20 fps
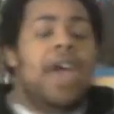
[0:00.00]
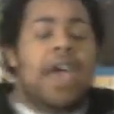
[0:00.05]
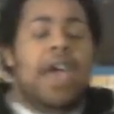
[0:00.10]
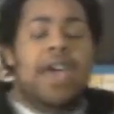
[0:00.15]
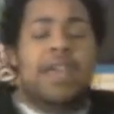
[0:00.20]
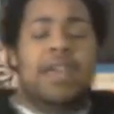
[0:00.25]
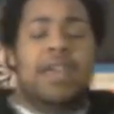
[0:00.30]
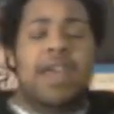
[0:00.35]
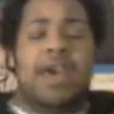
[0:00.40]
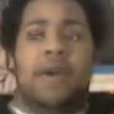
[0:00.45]

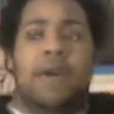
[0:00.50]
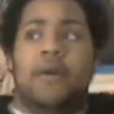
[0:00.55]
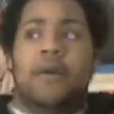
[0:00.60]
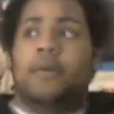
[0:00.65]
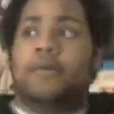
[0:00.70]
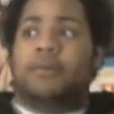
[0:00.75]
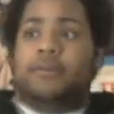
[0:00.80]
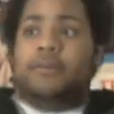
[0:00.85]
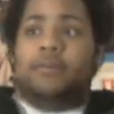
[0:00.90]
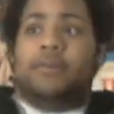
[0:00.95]
And now
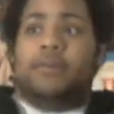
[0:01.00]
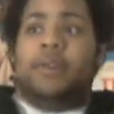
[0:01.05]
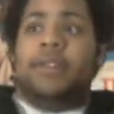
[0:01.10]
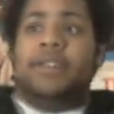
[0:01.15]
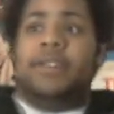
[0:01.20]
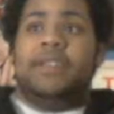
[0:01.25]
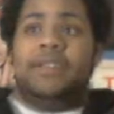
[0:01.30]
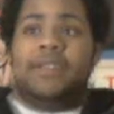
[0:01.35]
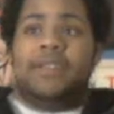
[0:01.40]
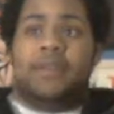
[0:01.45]
we're in
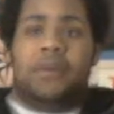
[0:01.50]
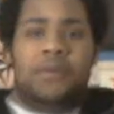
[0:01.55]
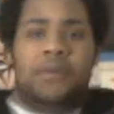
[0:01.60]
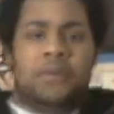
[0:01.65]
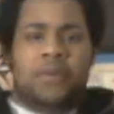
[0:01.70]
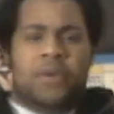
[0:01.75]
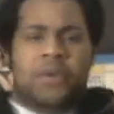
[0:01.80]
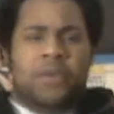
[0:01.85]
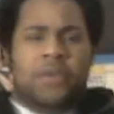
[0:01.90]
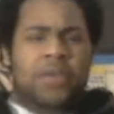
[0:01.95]
this
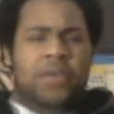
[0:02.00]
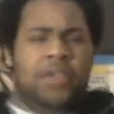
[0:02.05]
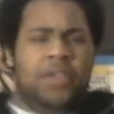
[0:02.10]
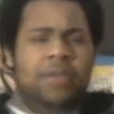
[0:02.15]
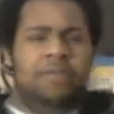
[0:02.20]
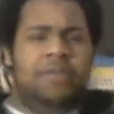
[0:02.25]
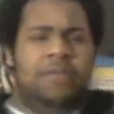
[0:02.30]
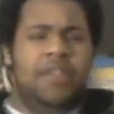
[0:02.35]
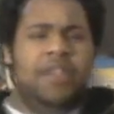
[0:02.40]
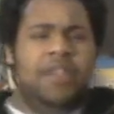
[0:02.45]
zone where we
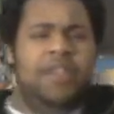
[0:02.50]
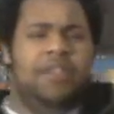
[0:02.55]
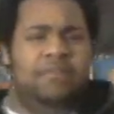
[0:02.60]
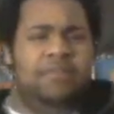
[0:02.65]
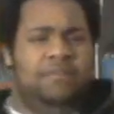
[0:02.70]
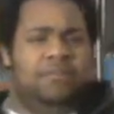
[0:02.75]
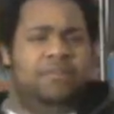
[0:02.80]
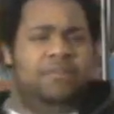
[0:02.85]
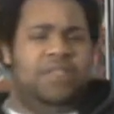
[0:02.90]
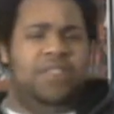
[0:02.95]
can be
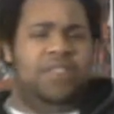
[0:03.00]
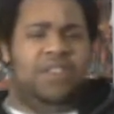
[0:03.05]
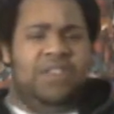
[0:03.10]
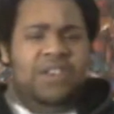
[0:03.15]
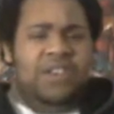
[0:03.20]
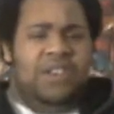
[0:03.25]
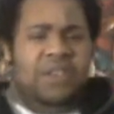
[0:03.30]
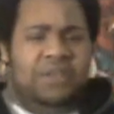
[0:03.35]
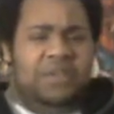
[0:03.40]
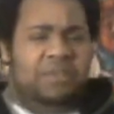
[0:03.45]
these
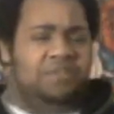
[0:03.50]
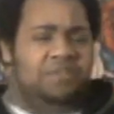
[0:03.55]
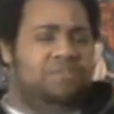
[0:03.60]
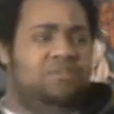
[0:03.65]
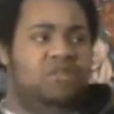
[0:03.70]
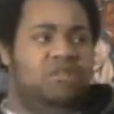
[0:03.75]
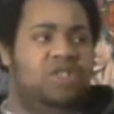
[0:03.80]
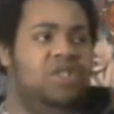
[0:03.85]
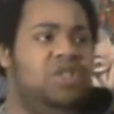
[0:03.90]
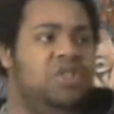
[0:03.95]

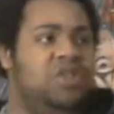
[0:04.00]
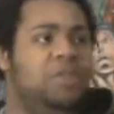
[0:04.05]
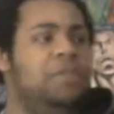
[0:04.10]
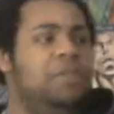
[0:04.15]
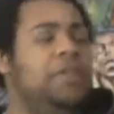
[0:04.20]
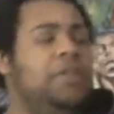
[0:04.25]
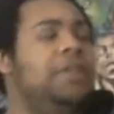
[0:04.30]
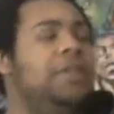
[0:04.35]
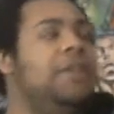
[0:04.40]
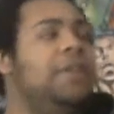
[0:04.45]

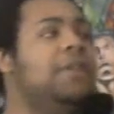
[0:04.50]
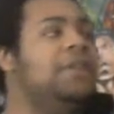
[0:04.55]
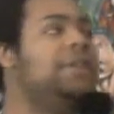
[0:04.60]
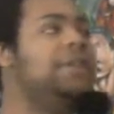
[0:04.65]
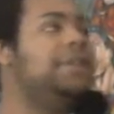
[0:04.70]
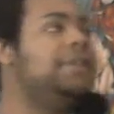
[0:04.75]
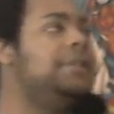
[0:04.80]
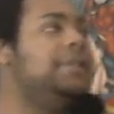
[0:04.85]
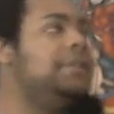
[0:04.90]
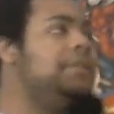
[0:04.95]
stupid
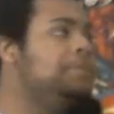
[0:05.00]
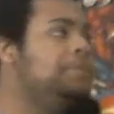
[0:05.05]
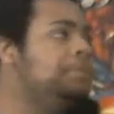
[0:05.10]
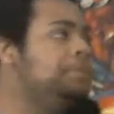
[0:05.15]
adults